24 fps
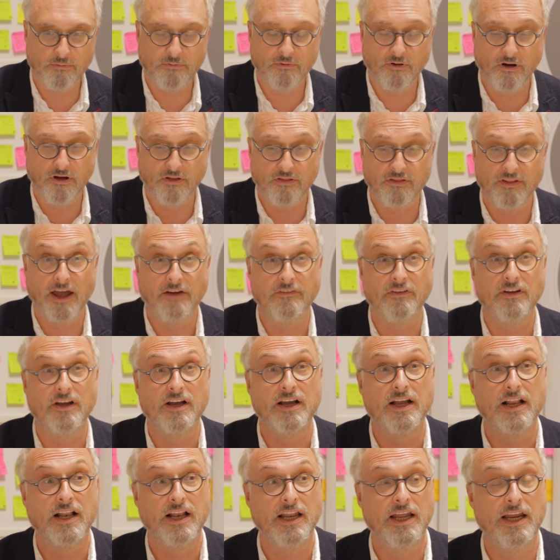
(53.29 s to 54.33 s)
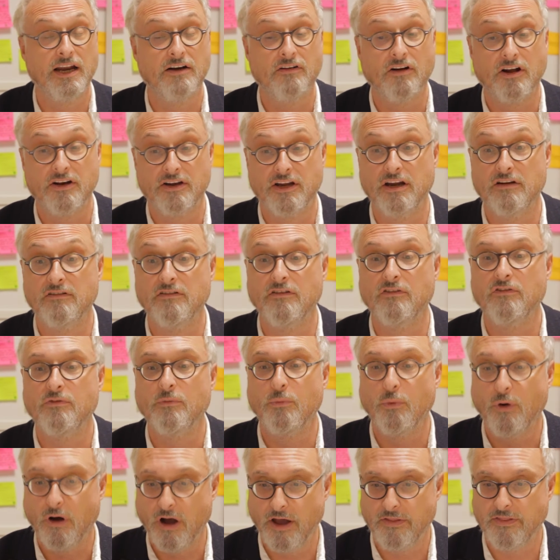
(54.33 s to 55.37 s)
rather than having a clear idea of
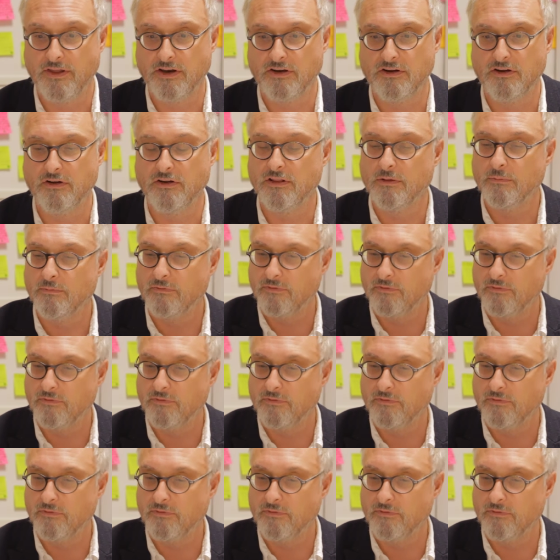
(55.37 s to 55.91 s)
why they're doing them,